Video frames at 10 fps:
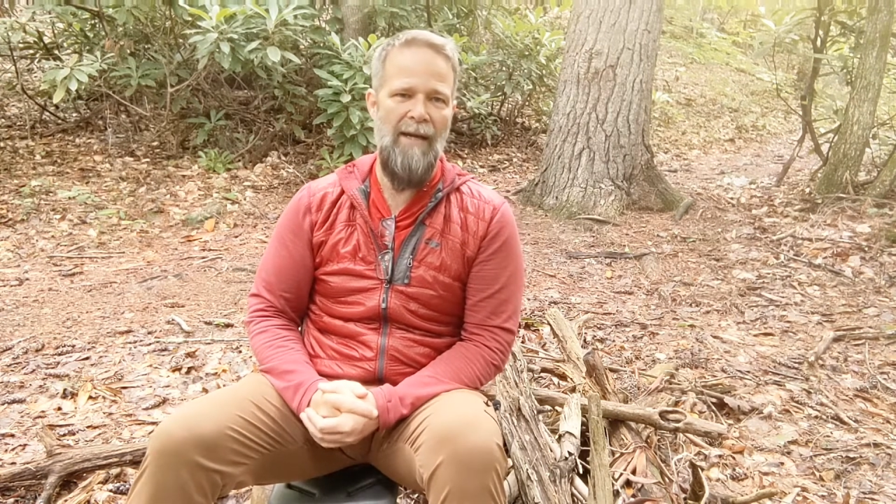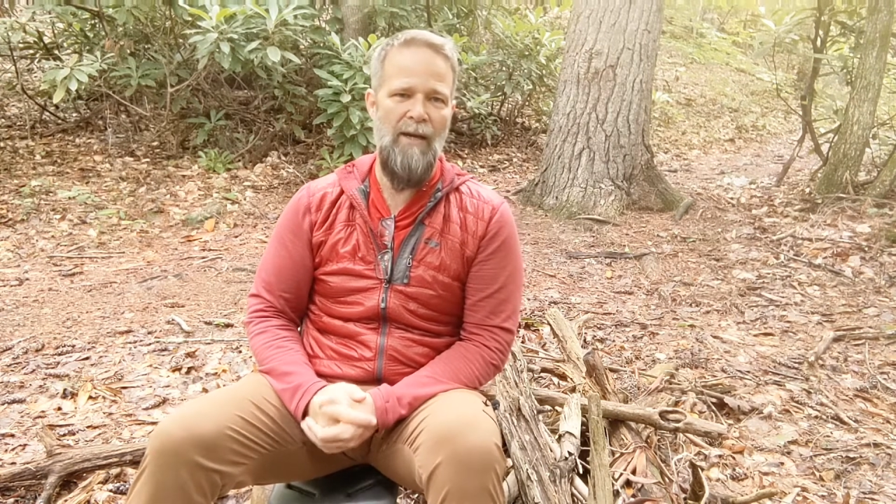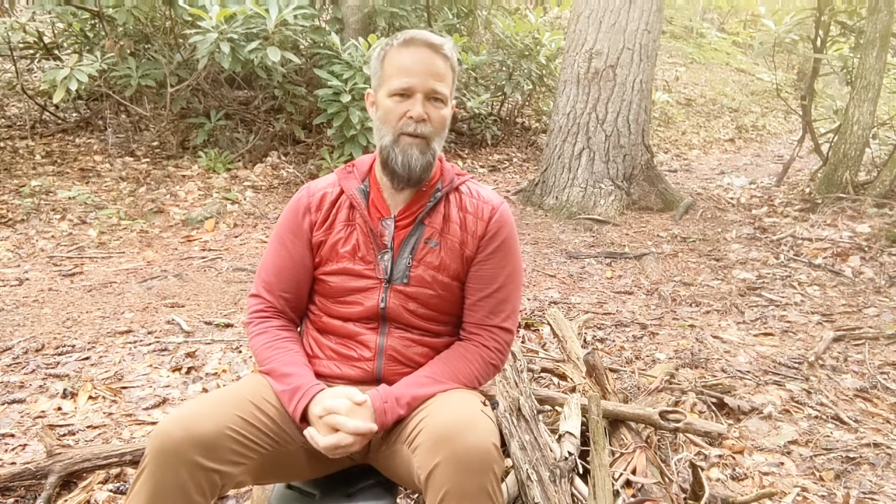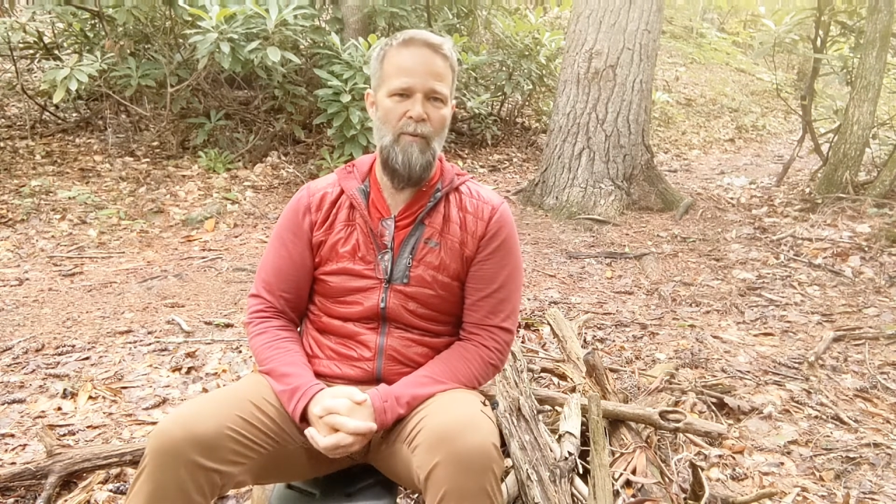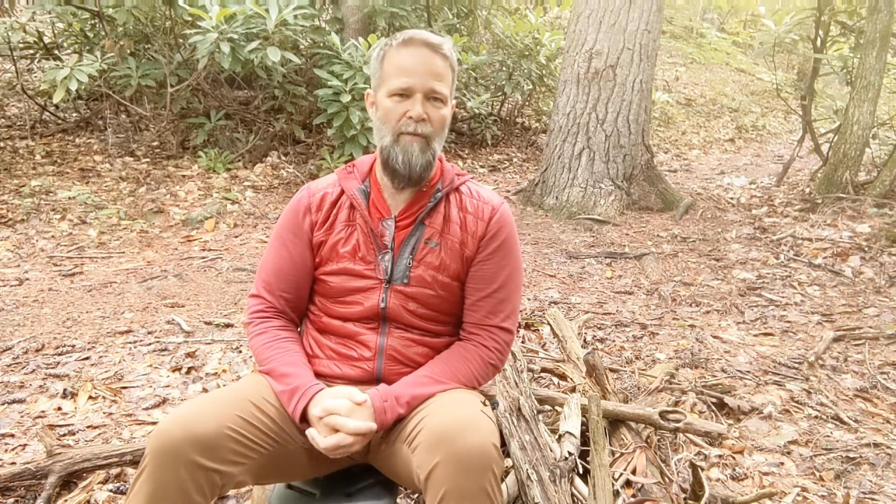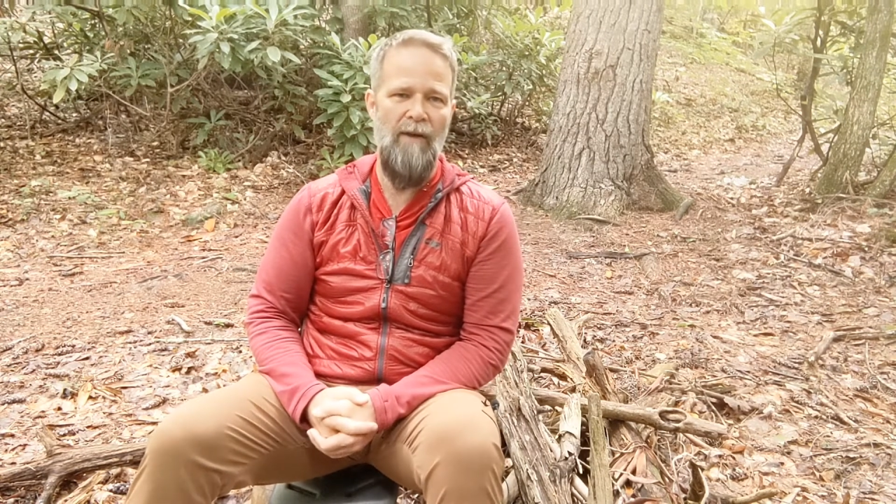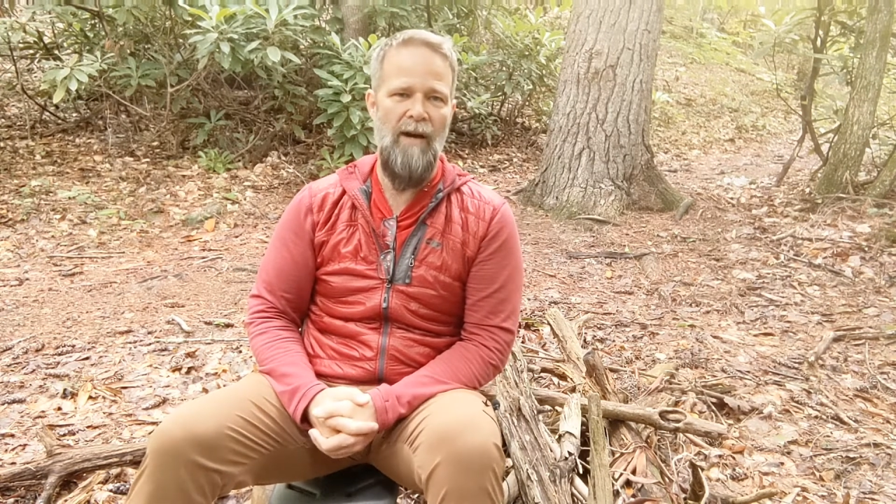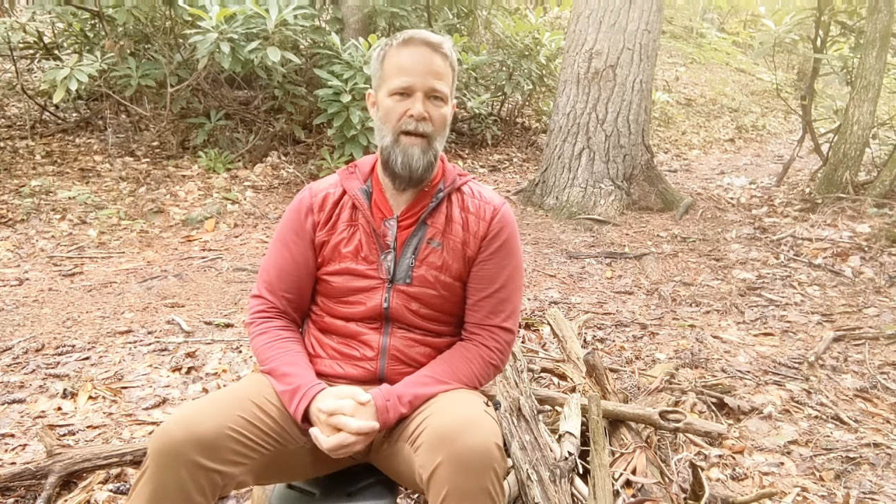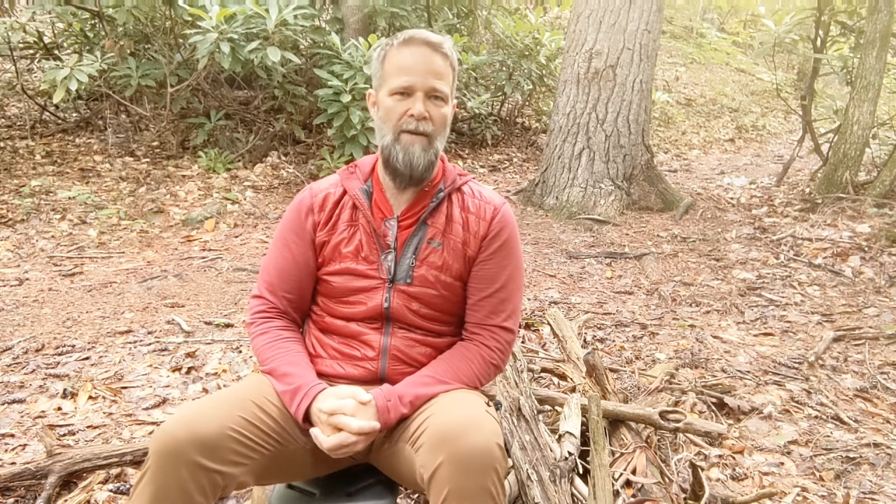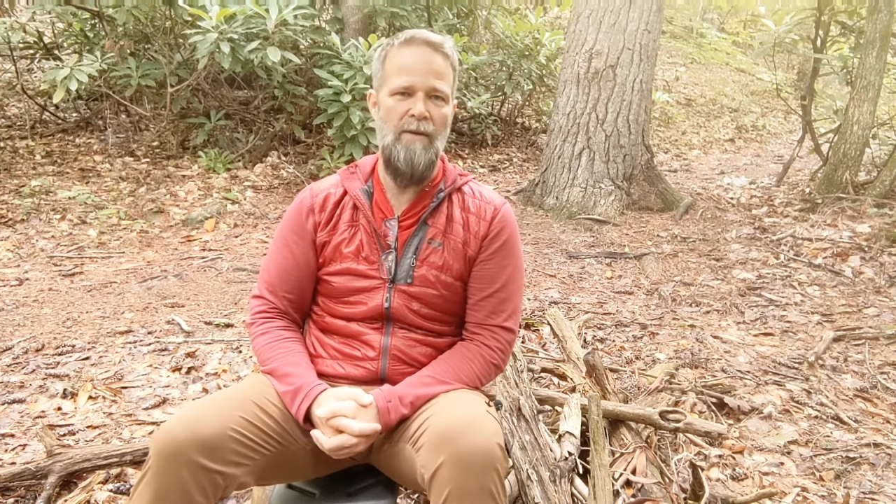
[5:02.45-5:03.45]
and I'll
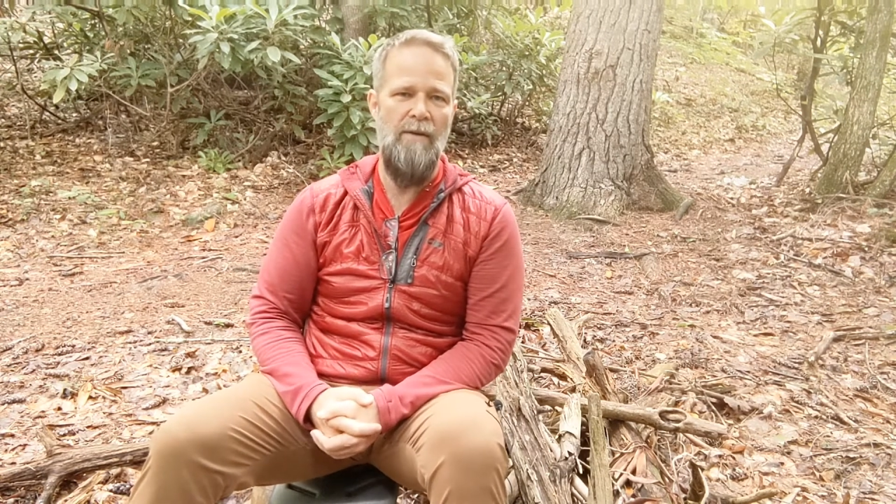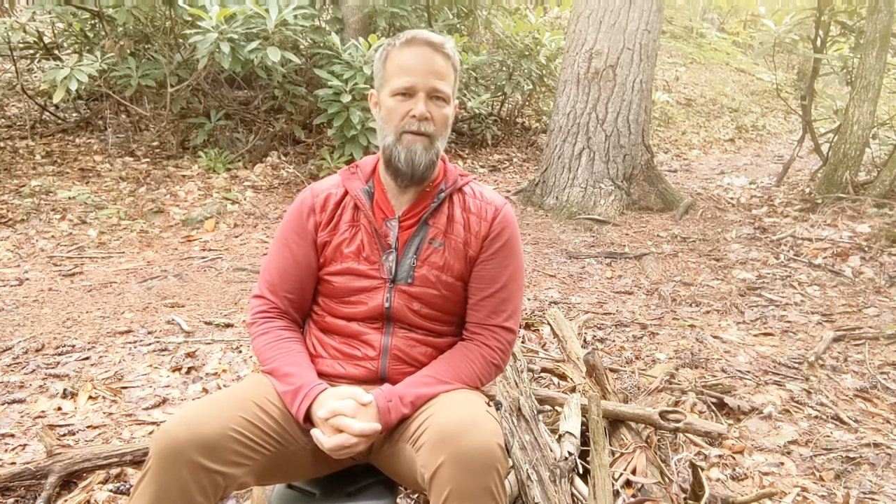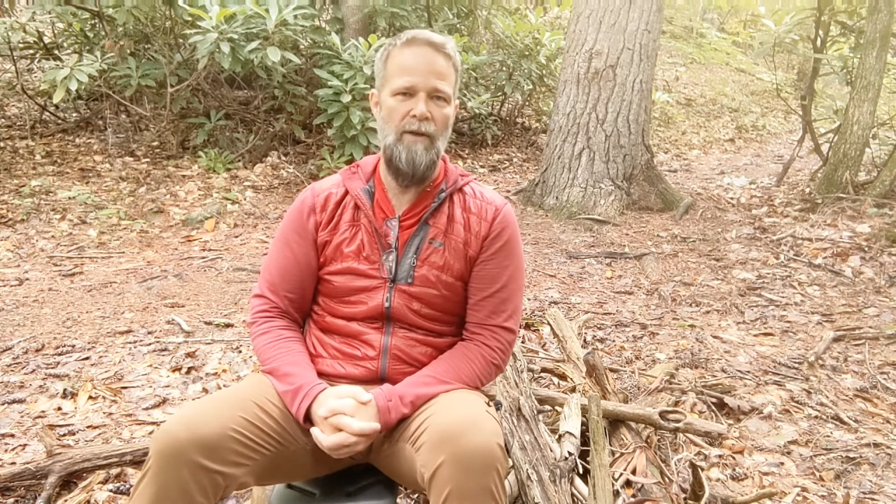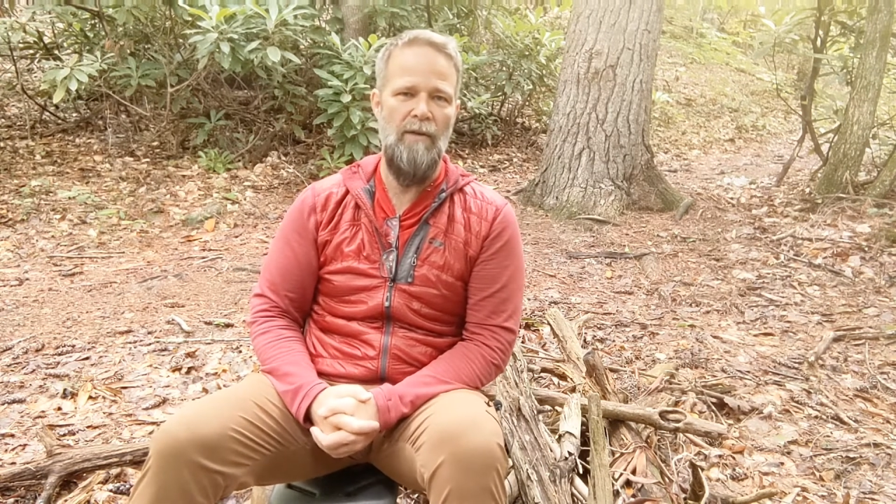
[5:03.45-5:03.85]
provide the